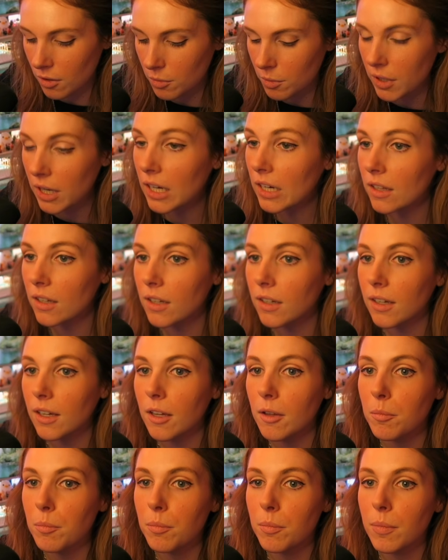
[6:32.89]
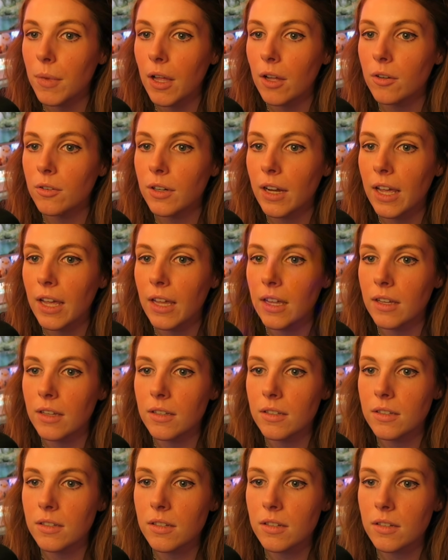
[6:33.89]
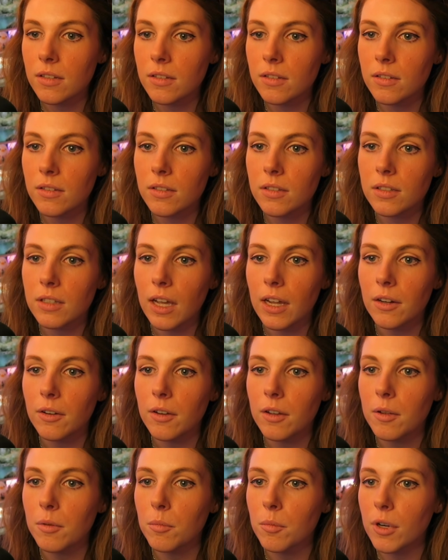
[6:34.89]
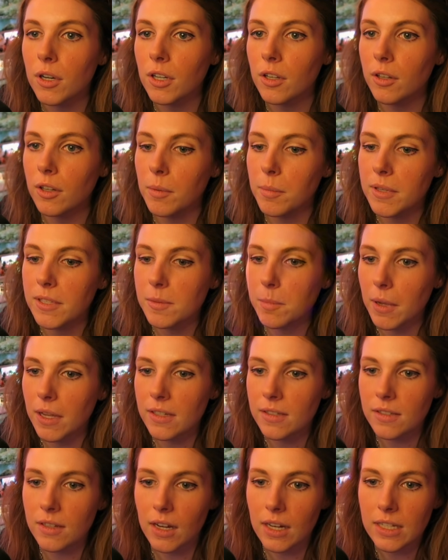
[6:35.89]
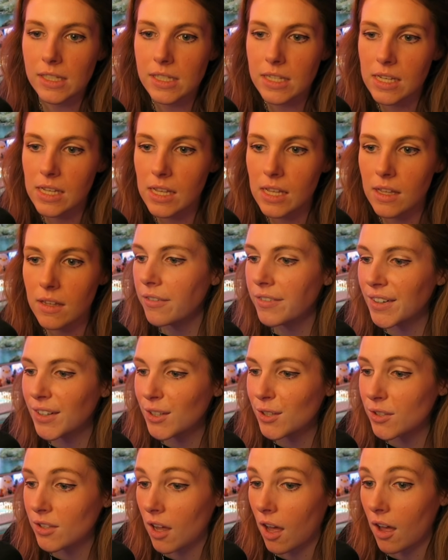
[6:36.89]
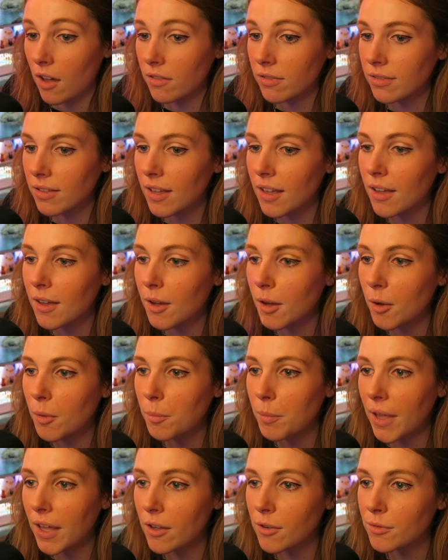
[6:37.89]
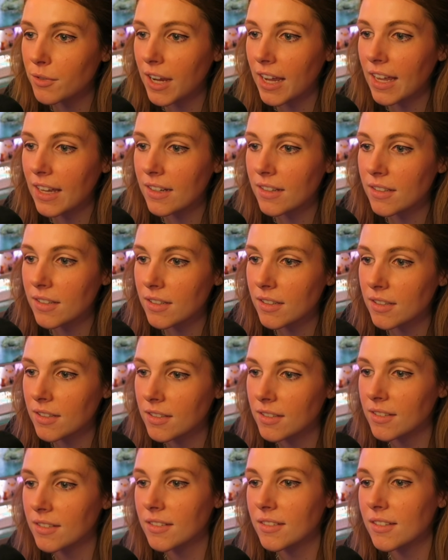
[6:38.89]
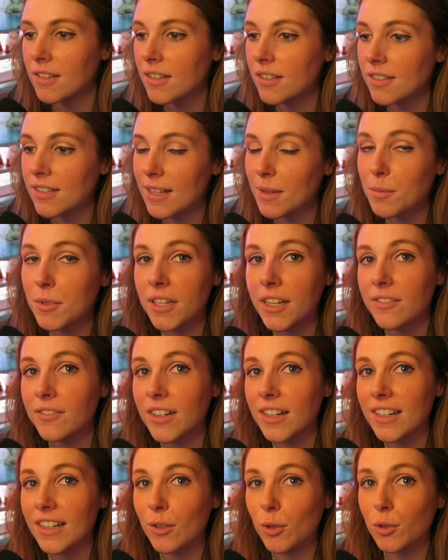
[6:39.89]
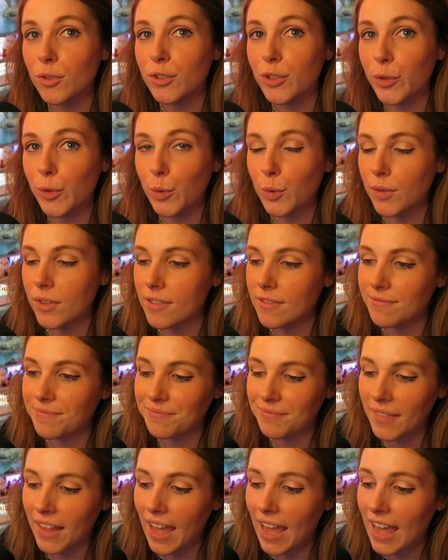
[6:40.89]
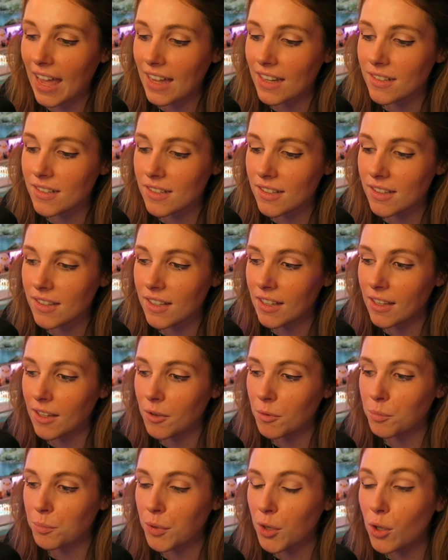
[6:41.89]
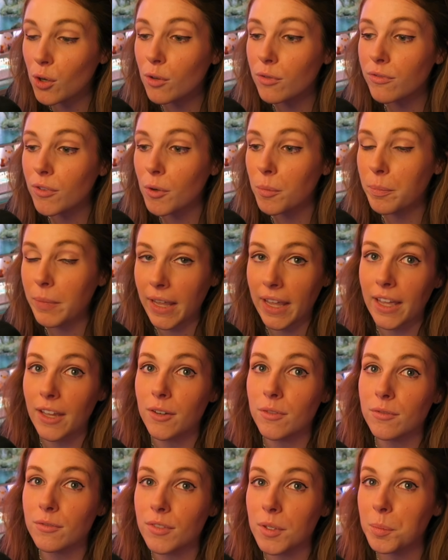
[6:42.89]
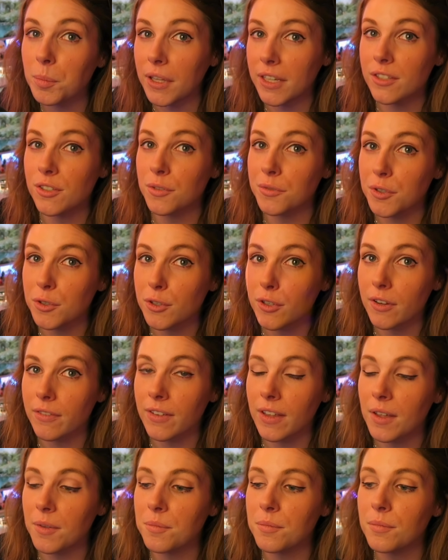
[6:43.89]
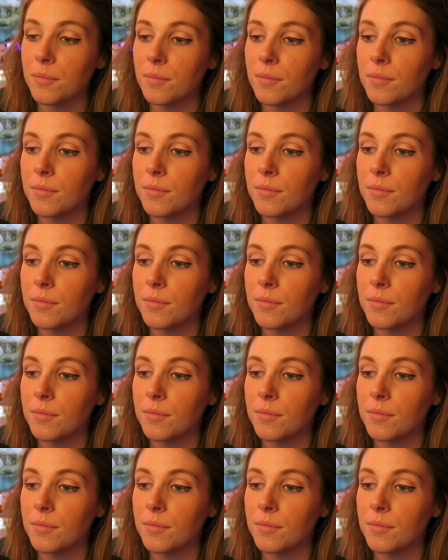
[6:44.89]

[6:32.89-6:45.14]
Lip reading: we're gonna look up Belrand, Skyrim. We're gonna look up his base ID. First off, Belrand seems like a very old dude, and the beautiful pan replacer version of him